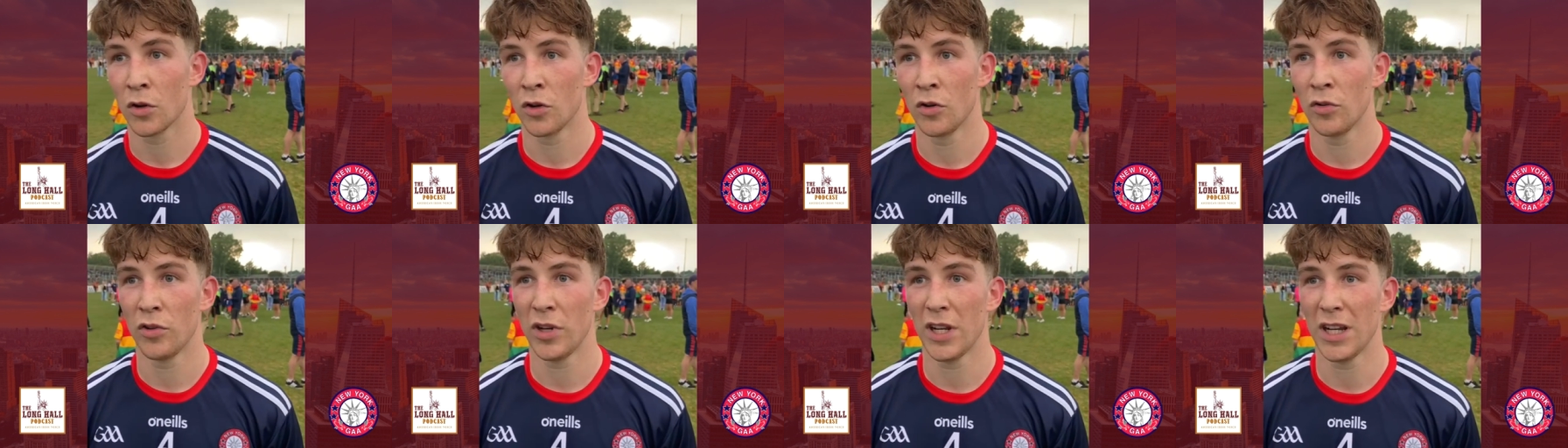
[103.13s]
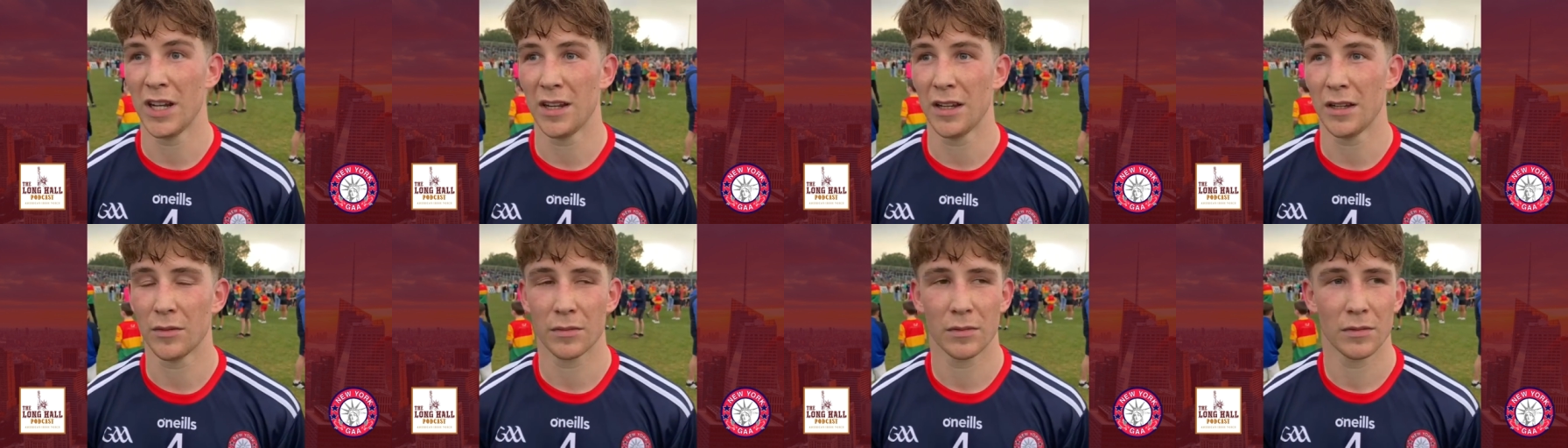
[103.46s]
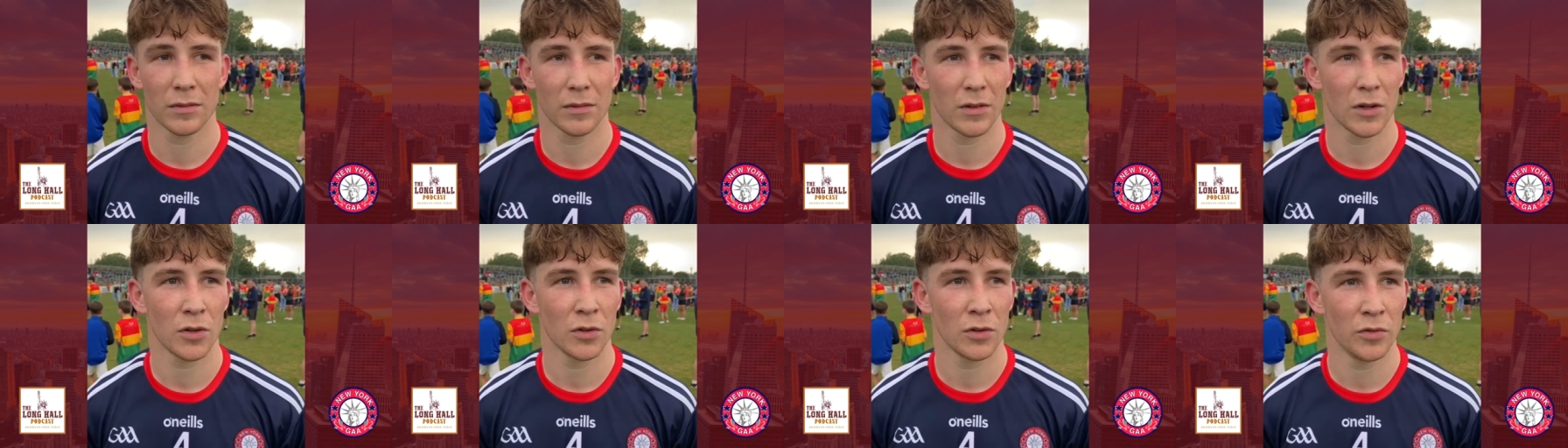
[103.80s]
couldn't really
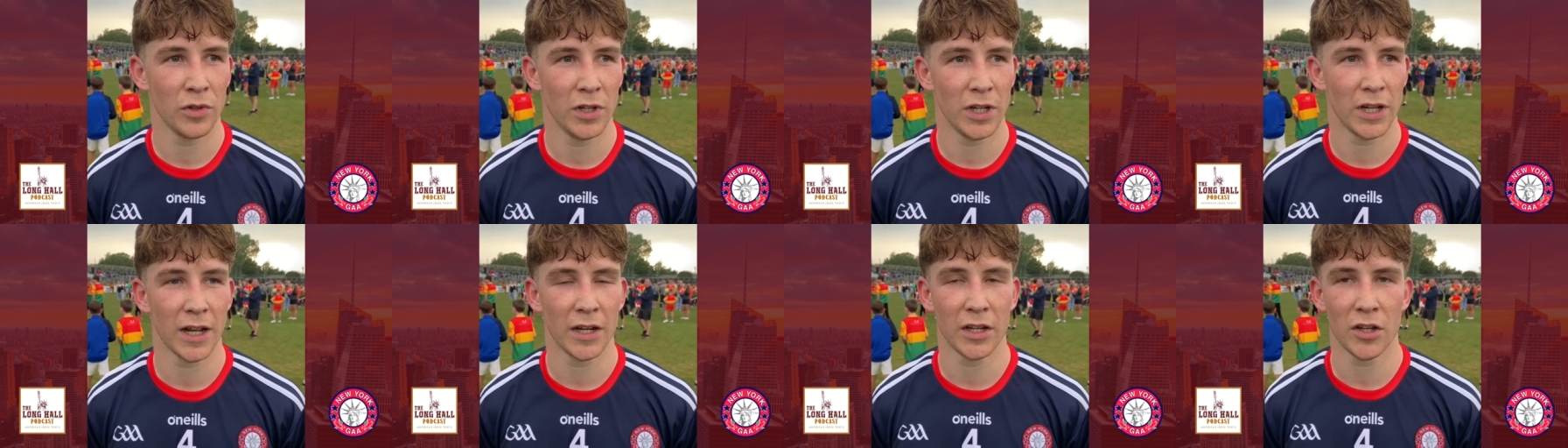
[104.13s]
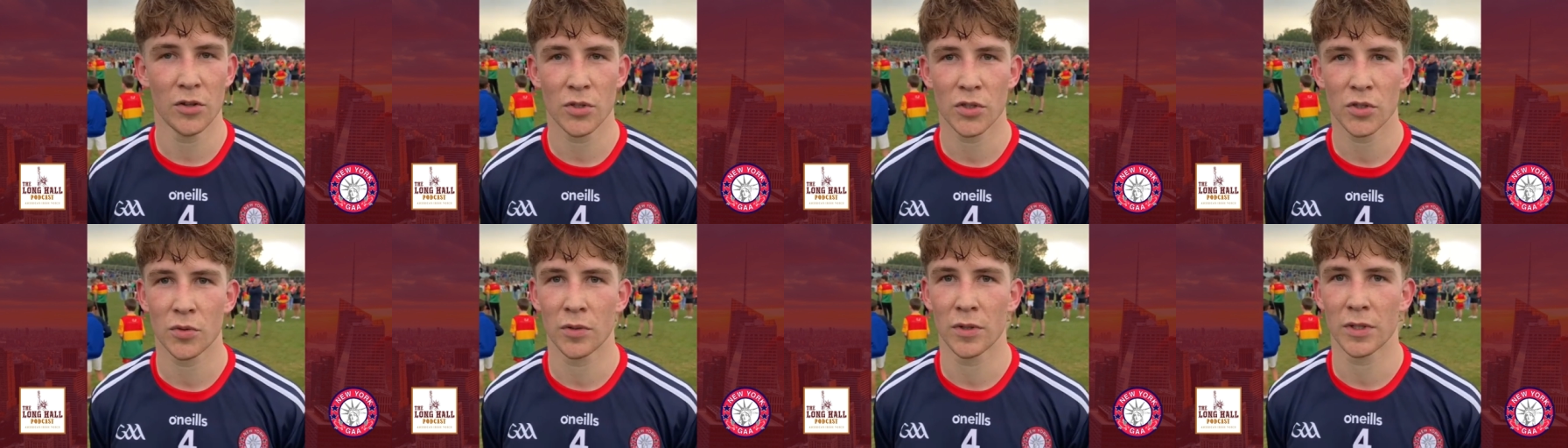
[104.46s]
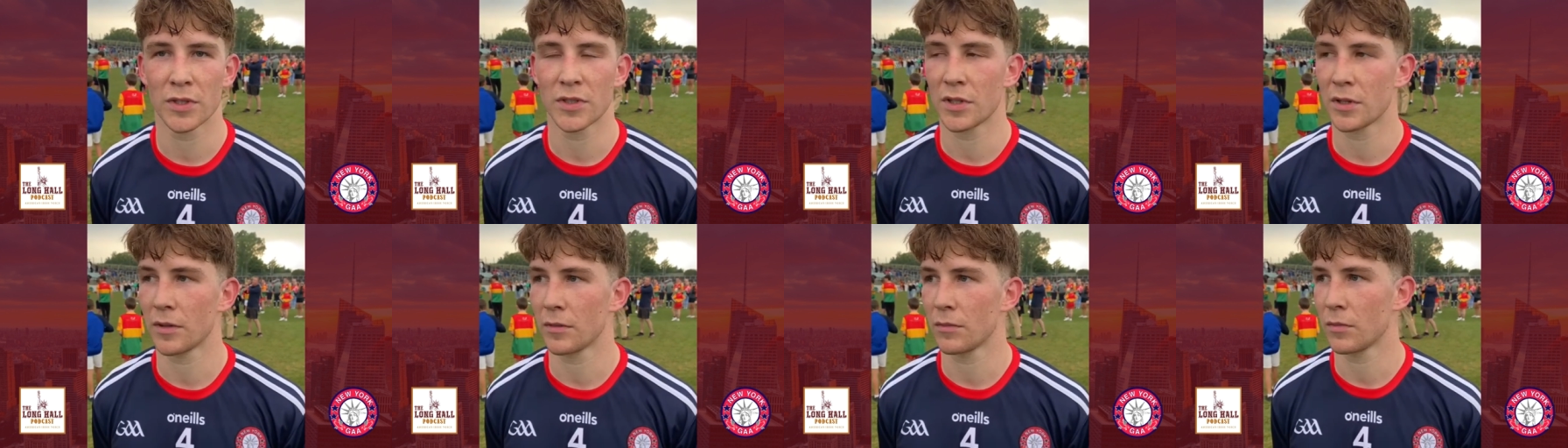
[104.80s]
couldn't really get used to
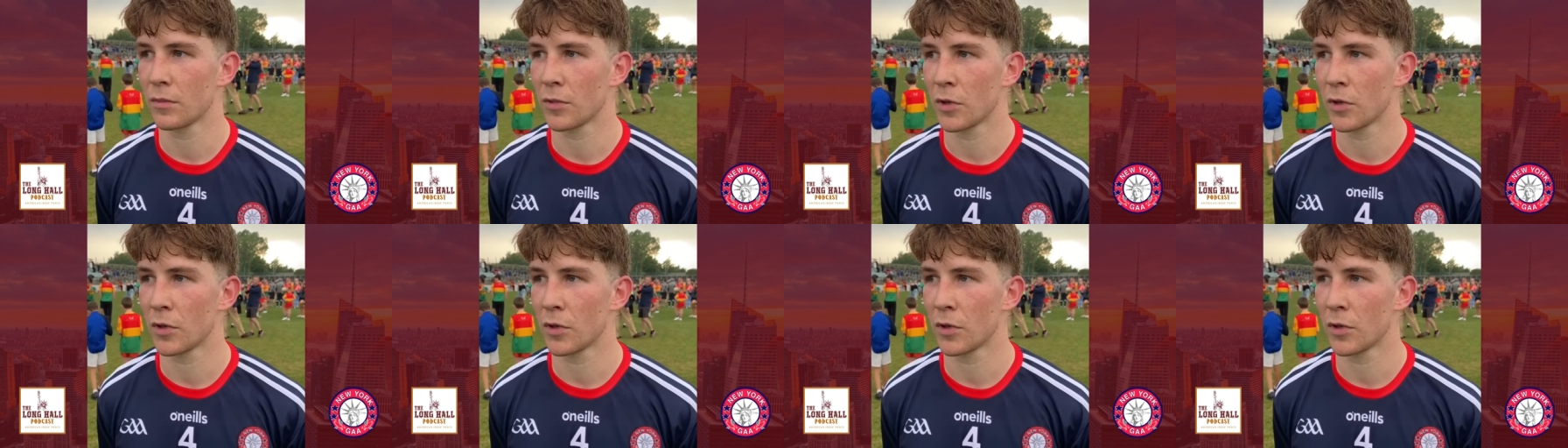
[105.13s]
it.